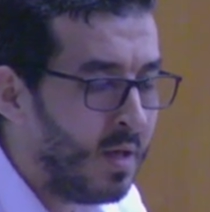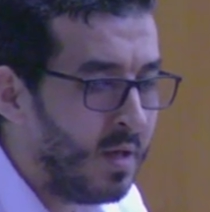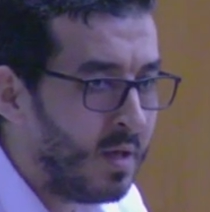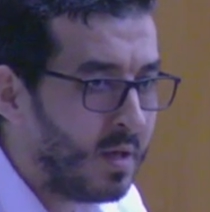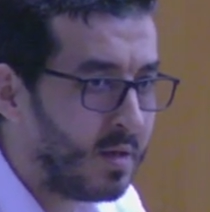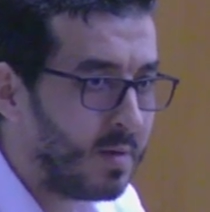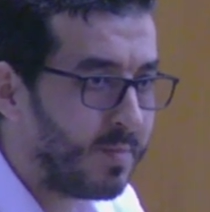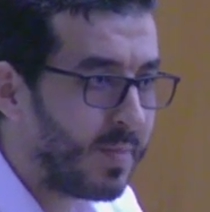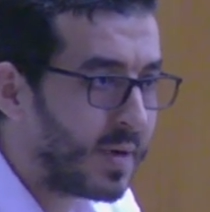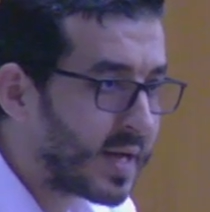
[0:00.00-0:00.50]

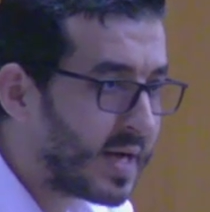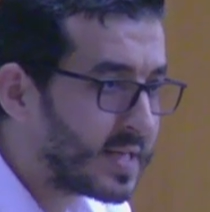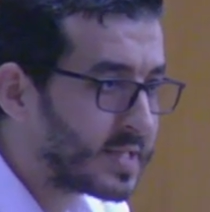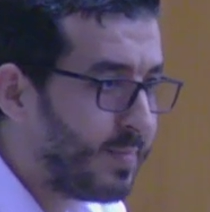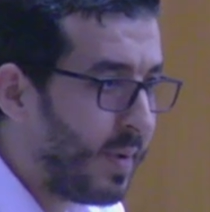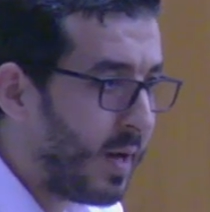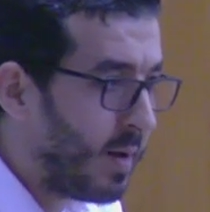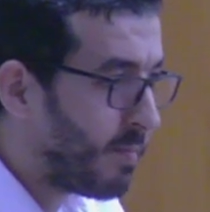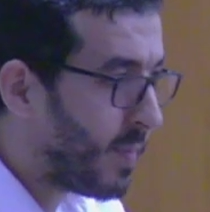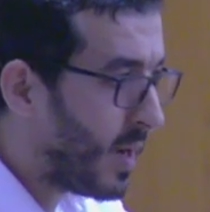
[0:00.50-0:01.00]

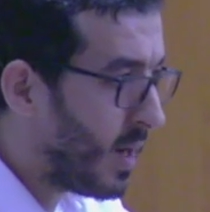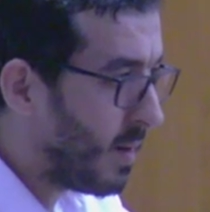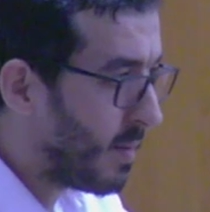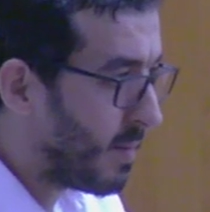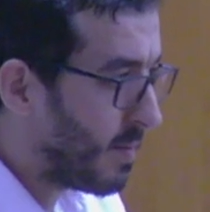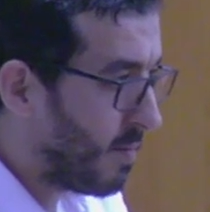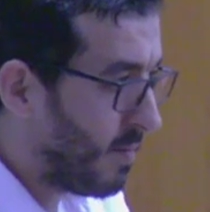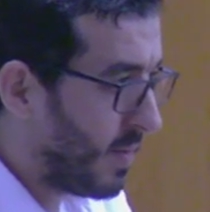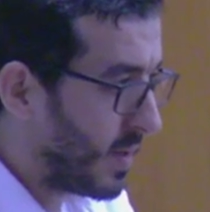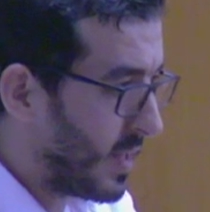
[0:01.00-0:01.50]
Belqasim Habba,
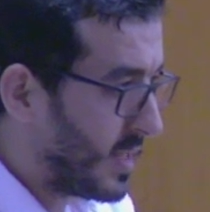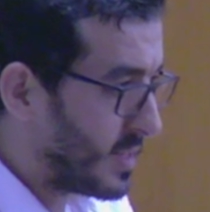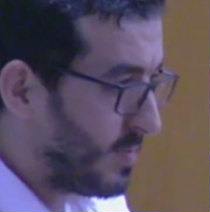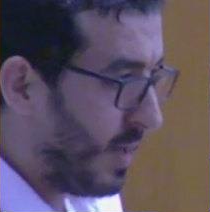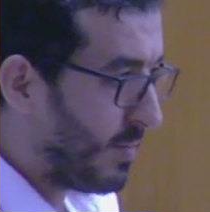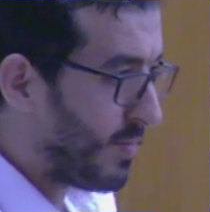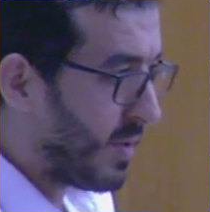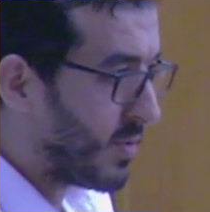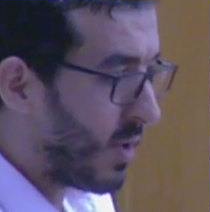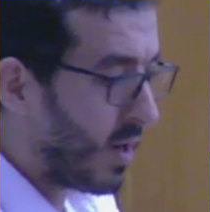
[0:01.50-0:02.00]

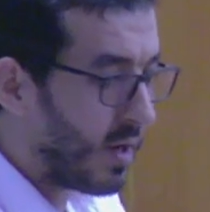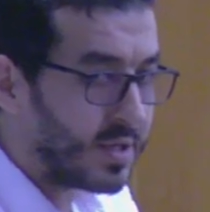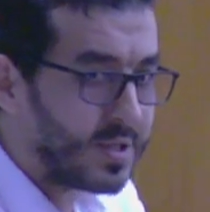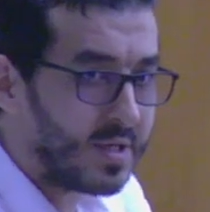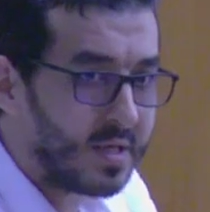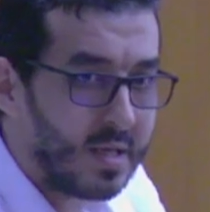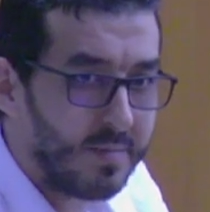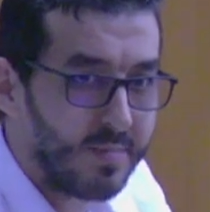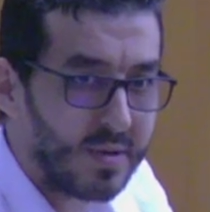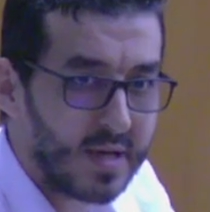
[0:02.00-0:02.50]
the
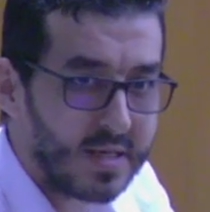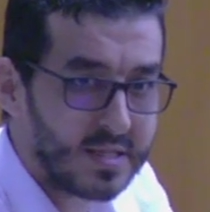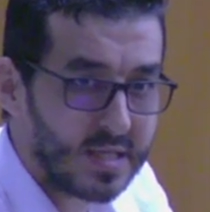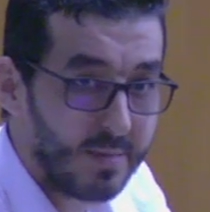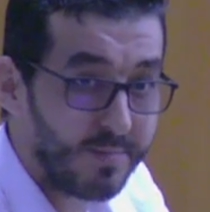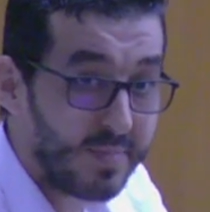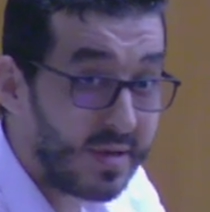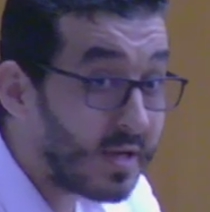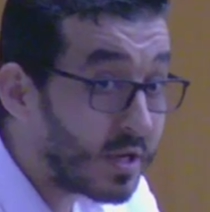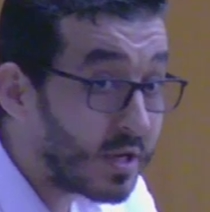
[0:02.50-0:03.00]
Algerian
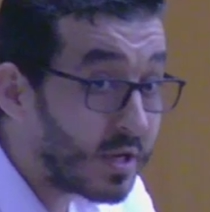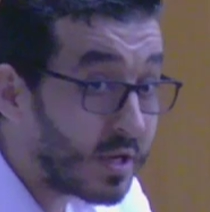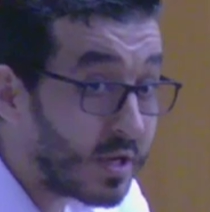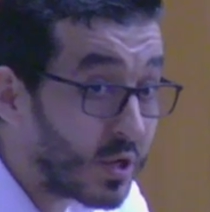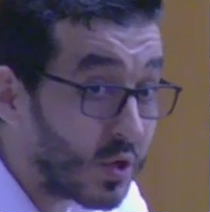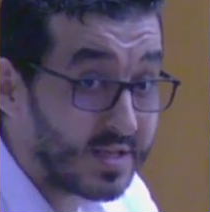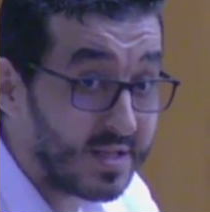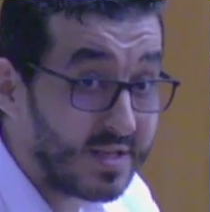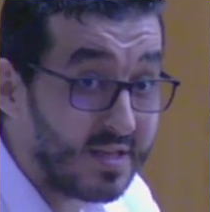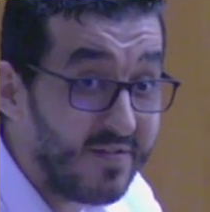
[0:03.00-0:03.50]
Belqasim Habba, he
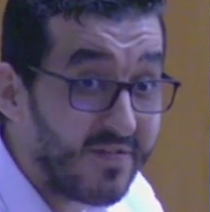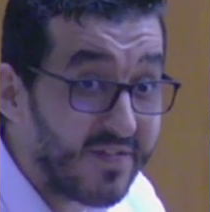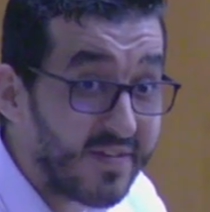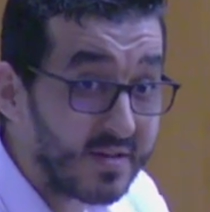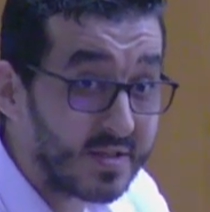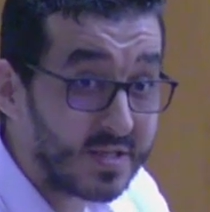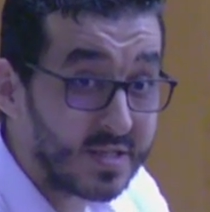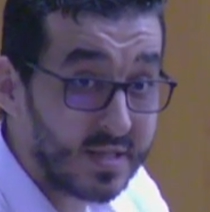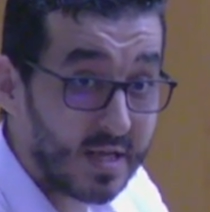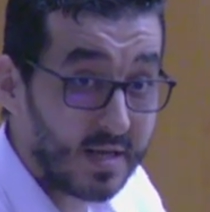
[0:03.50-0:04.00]
creates
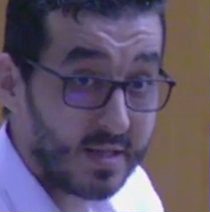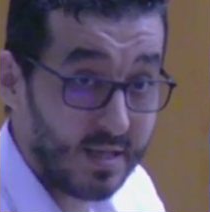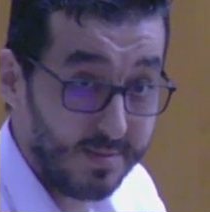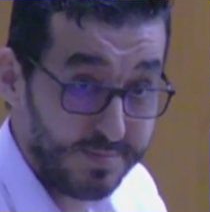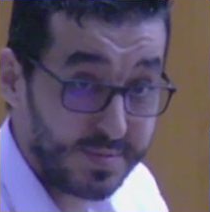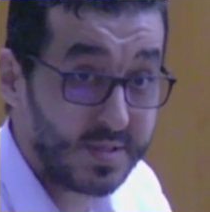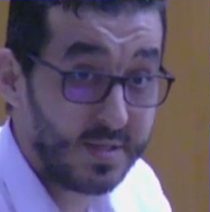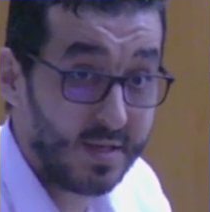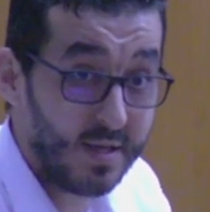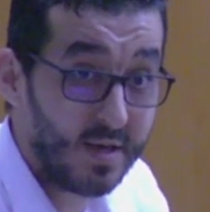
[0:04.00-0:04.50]
different
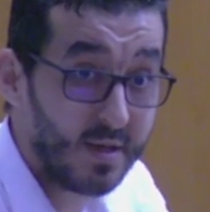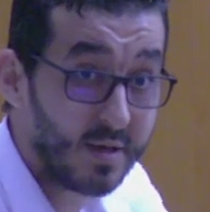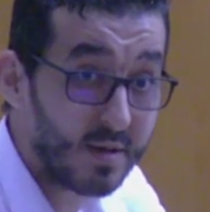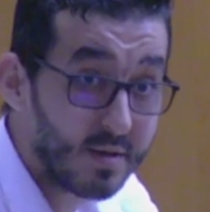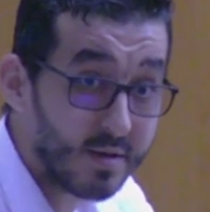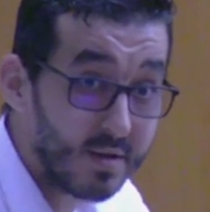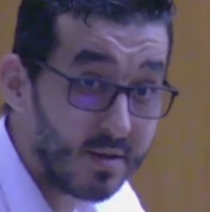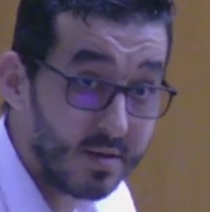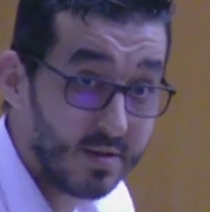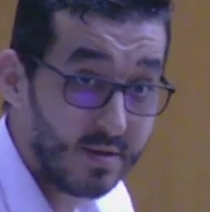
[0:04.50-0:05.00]
startups
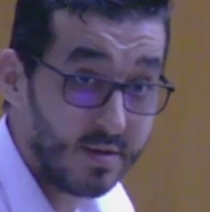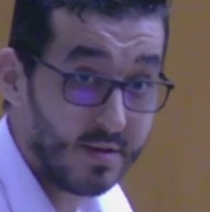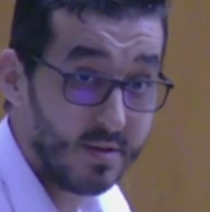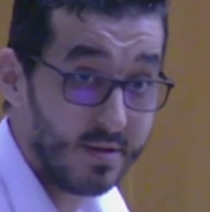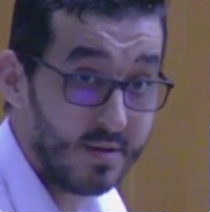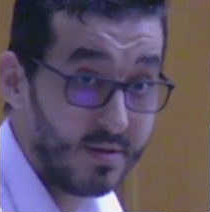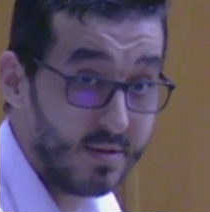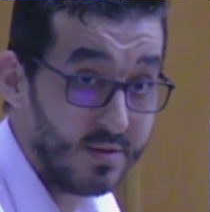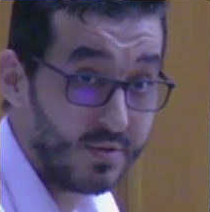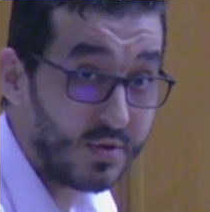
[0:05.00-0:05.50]
in
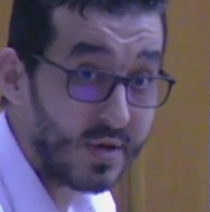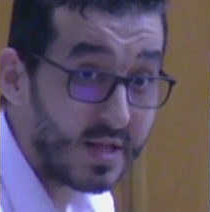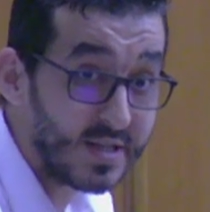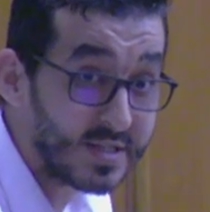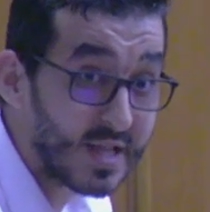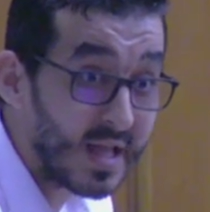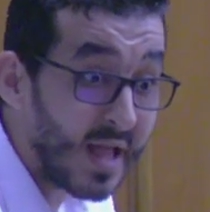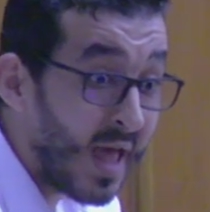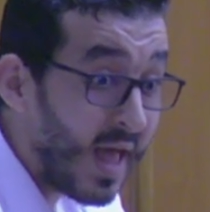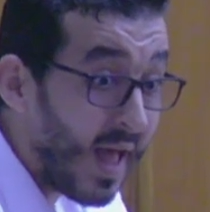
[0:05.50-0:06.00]
the United
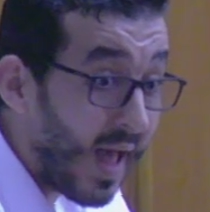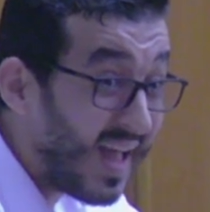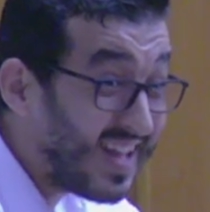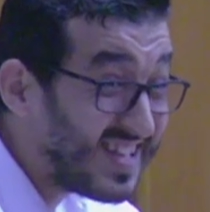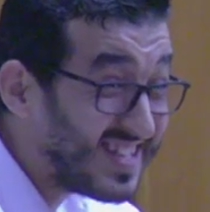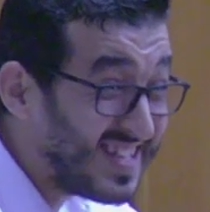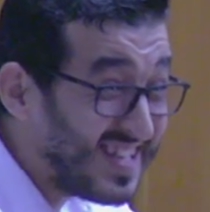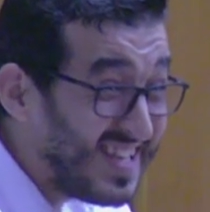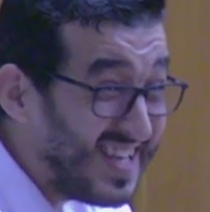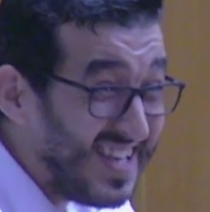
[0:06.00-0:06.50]
States,
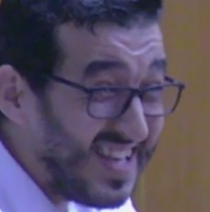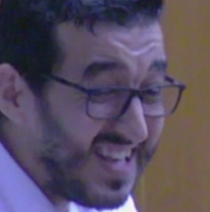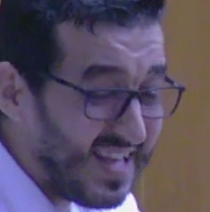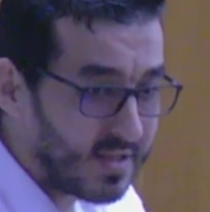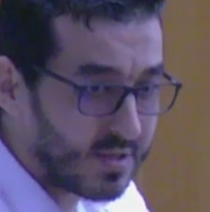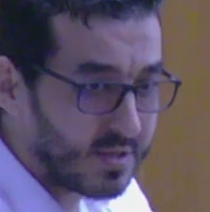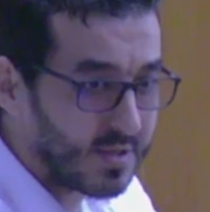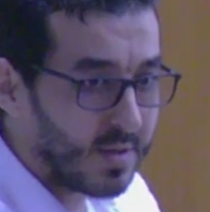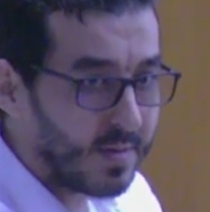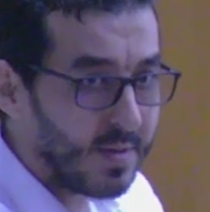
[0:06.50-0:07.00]
and
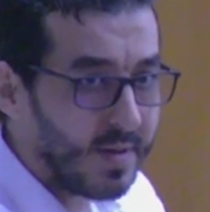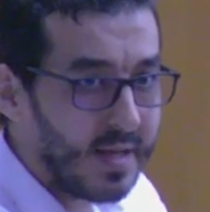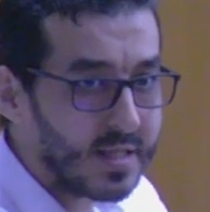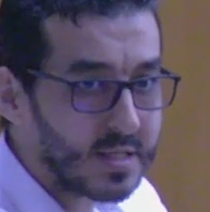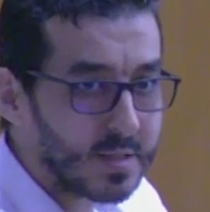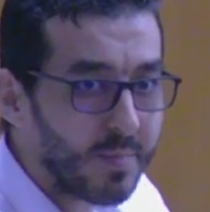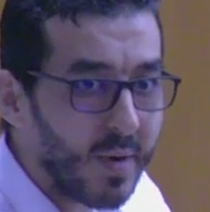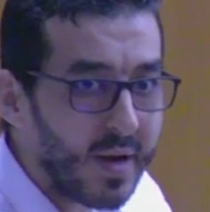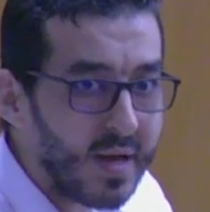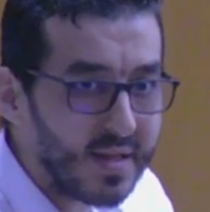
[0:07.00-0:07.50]
it's